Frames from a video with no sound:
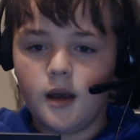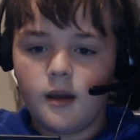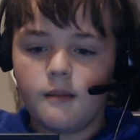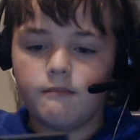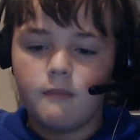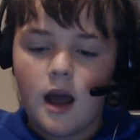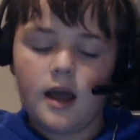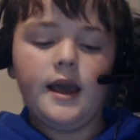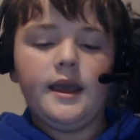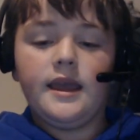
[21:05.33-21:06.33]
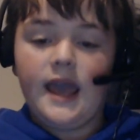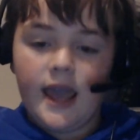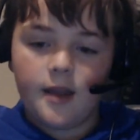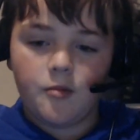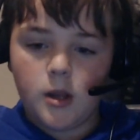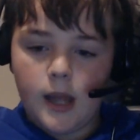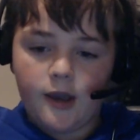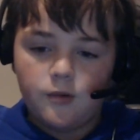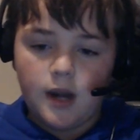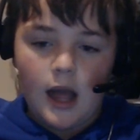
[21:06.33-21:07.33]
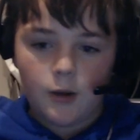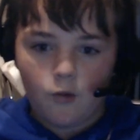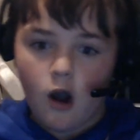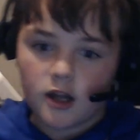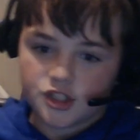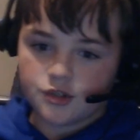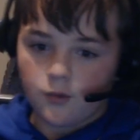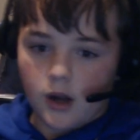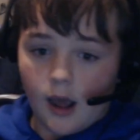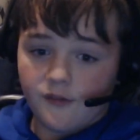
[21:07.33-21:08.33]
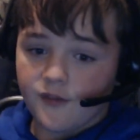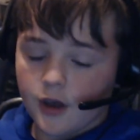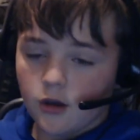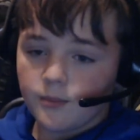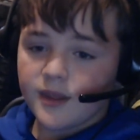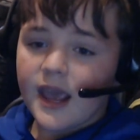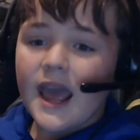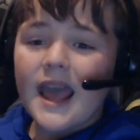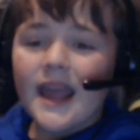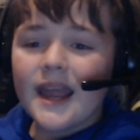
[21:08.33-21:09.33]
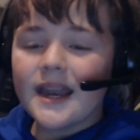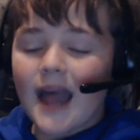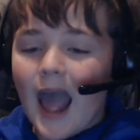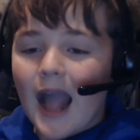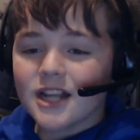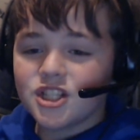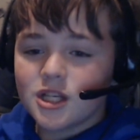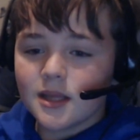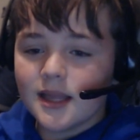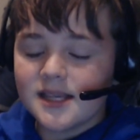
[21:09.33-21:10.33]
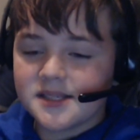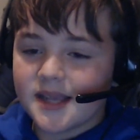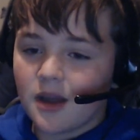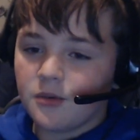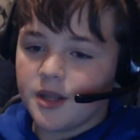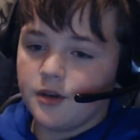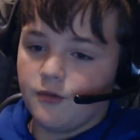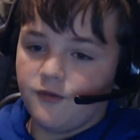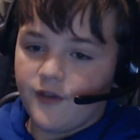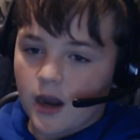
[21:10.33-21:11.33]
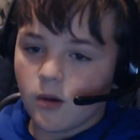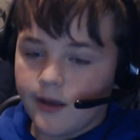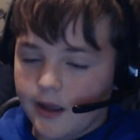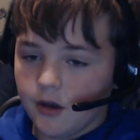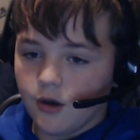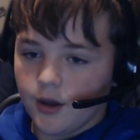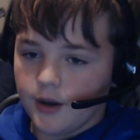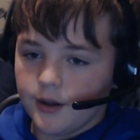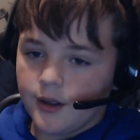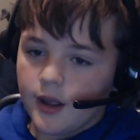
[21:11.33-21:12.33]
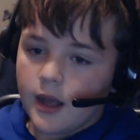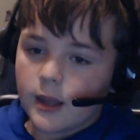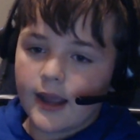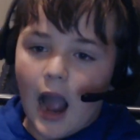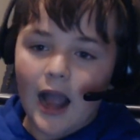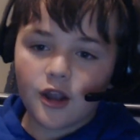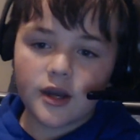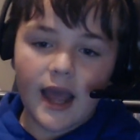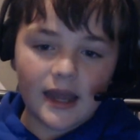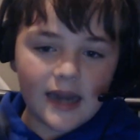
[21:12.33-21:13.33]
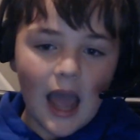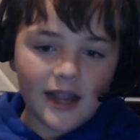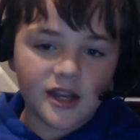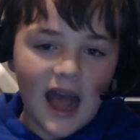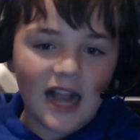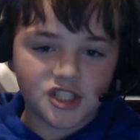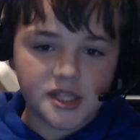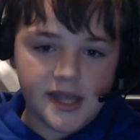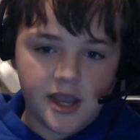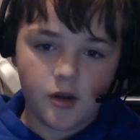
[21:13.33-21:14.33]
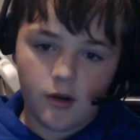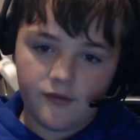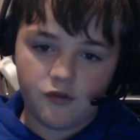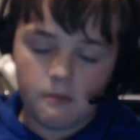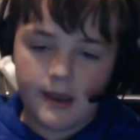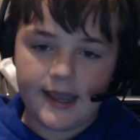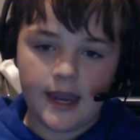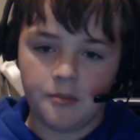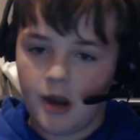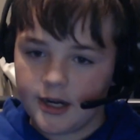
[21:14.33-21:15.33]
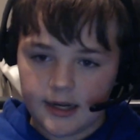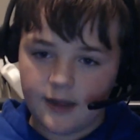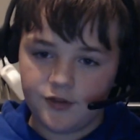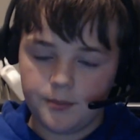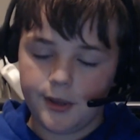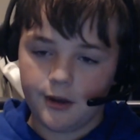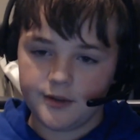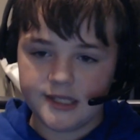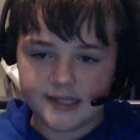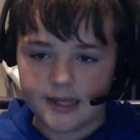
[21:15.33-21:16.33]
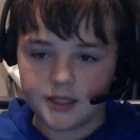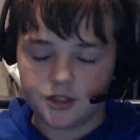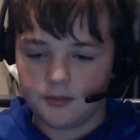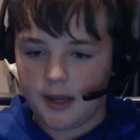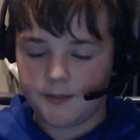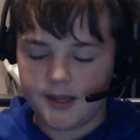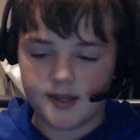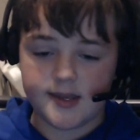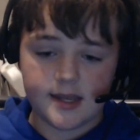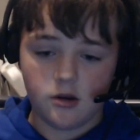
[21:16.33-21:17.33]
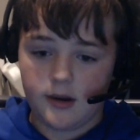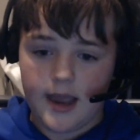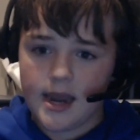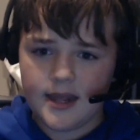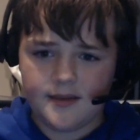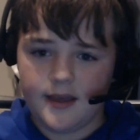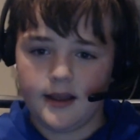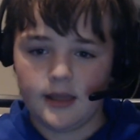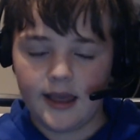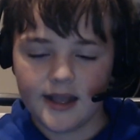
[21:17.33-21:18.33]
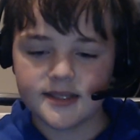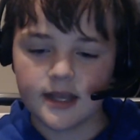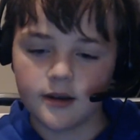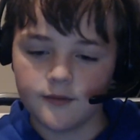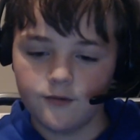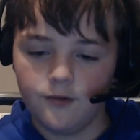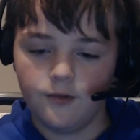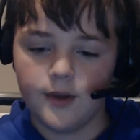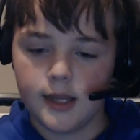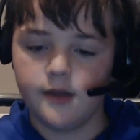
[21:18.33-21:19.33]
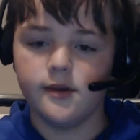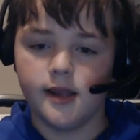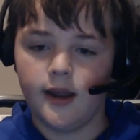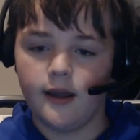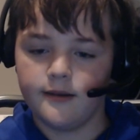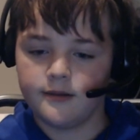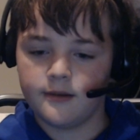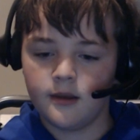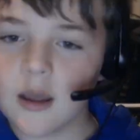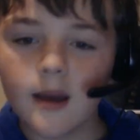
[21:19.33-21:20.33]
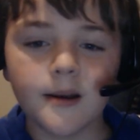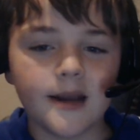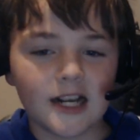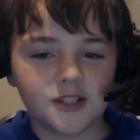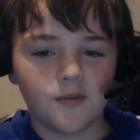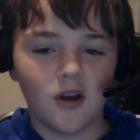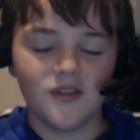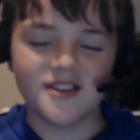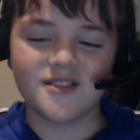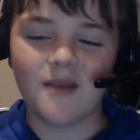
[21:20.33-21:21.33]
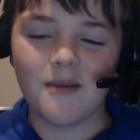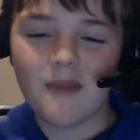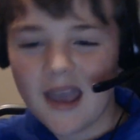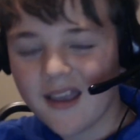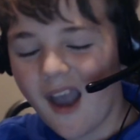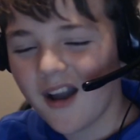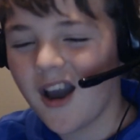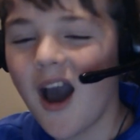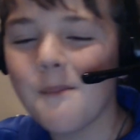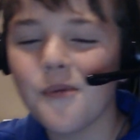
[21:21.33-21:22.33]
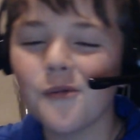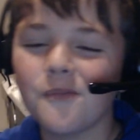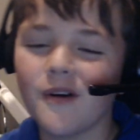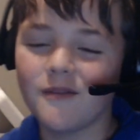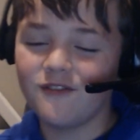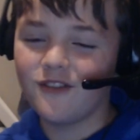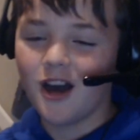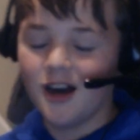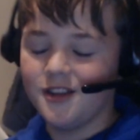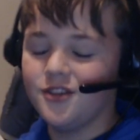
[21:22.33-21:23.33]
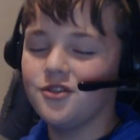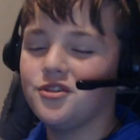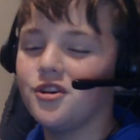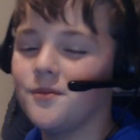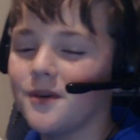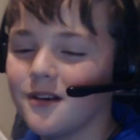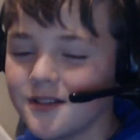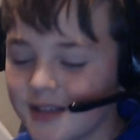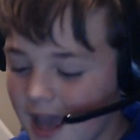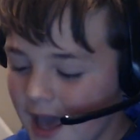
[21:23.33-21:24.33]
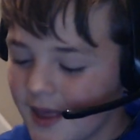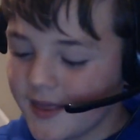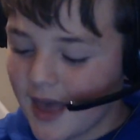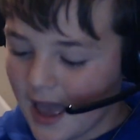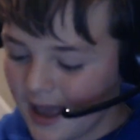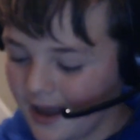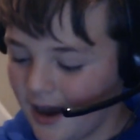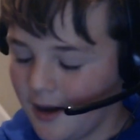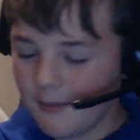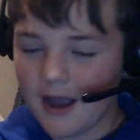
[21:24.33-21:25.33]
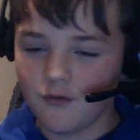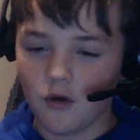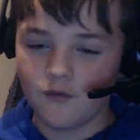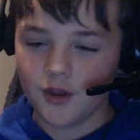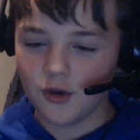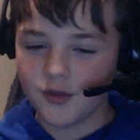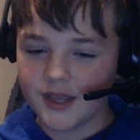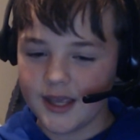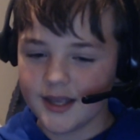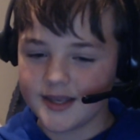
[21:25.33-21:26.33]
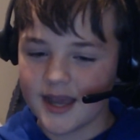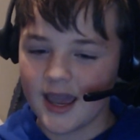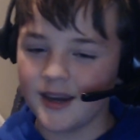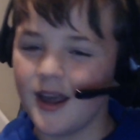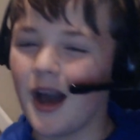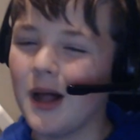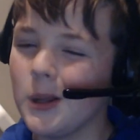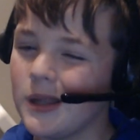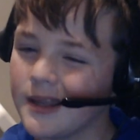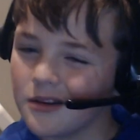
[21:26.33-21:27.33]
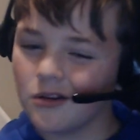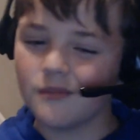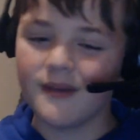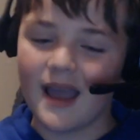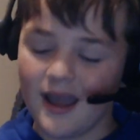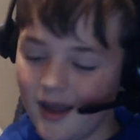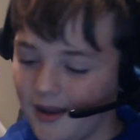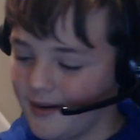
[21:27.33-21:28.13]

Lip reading: my camera, like when I watched what I filmed, it actually sounded very good. Like I could actually hear it from my camera. I didn't have to plug this into my PC or anything. Like it sounded really, really nice. Next Pro. This might make a couple YouTubers that have reviewed the E10 a little mad.